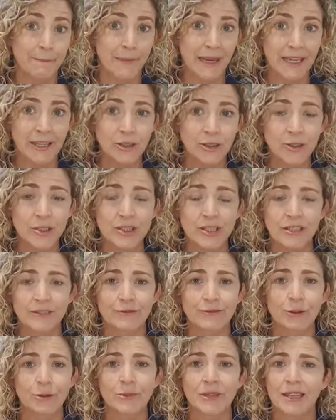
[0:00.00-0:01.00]
may use in
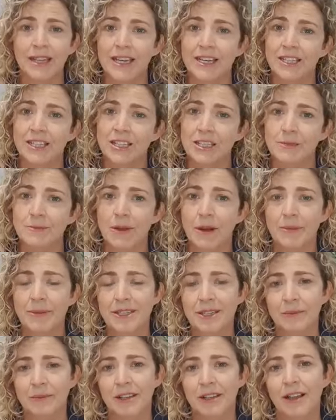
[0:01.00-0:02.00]
formulations might be
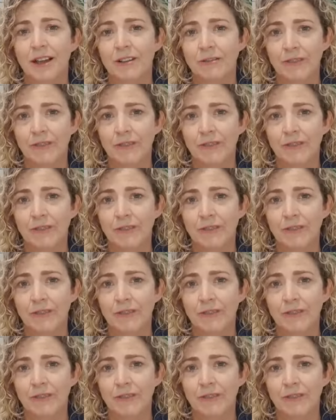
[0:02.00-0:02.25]
something like